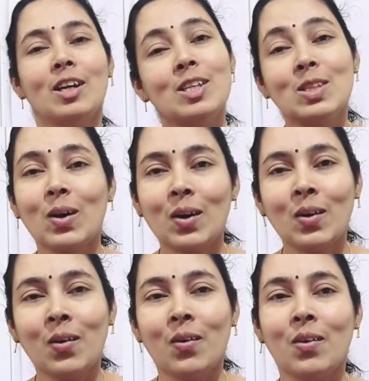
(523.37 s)
Yes or
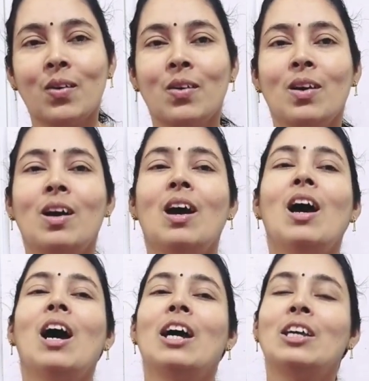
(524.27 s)
no?
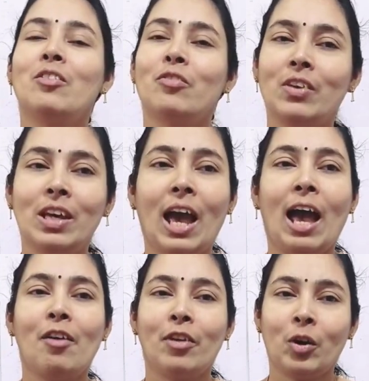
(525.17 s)
If we
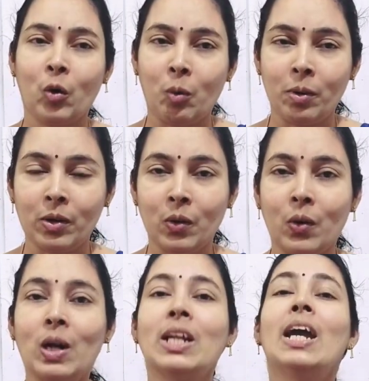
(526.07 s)
have a common
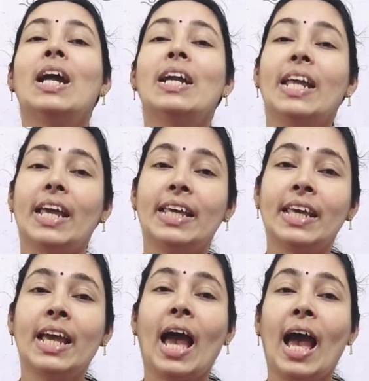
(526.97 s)
cold,
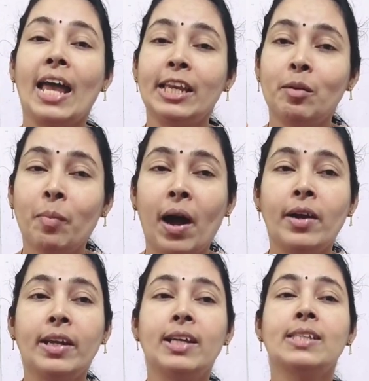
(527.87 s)
taking
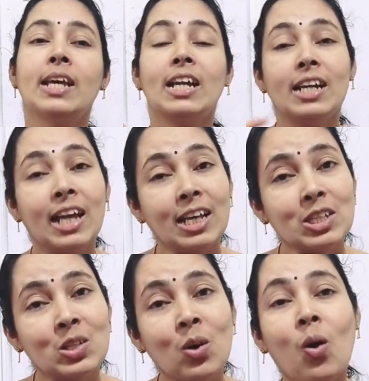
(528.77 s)
antibiotics
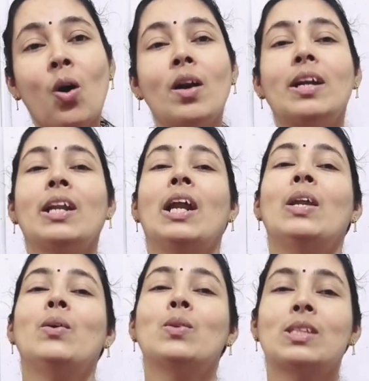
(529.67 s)
does not
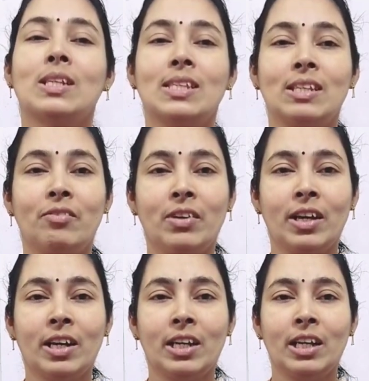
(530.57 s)
reduce the
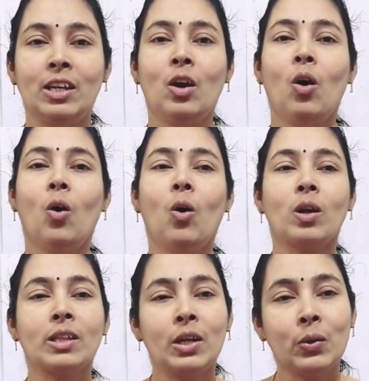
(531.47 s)
severity
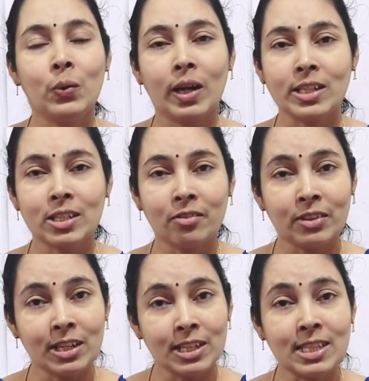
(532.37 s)
or the duration of
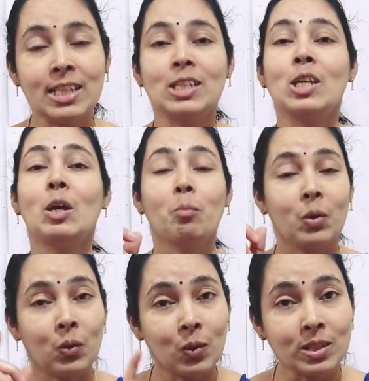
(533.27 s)
the disease
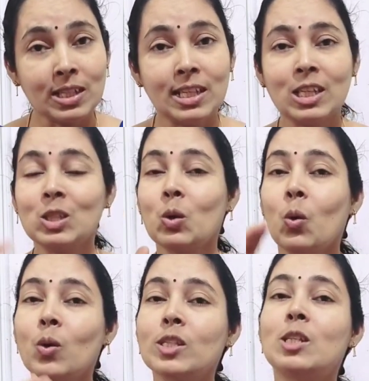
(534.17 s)
because it is
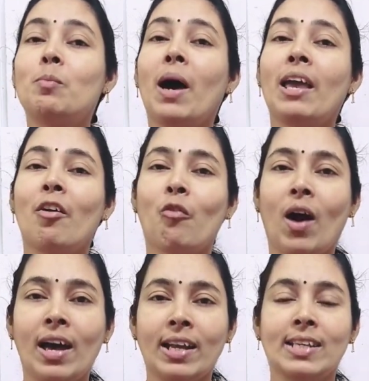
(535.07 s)
caused by a
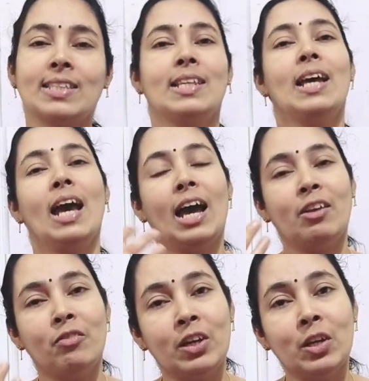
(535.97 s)
virus,
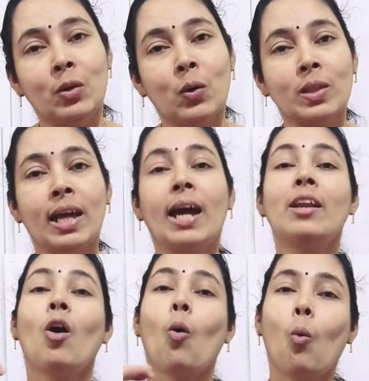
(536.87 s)
and we know that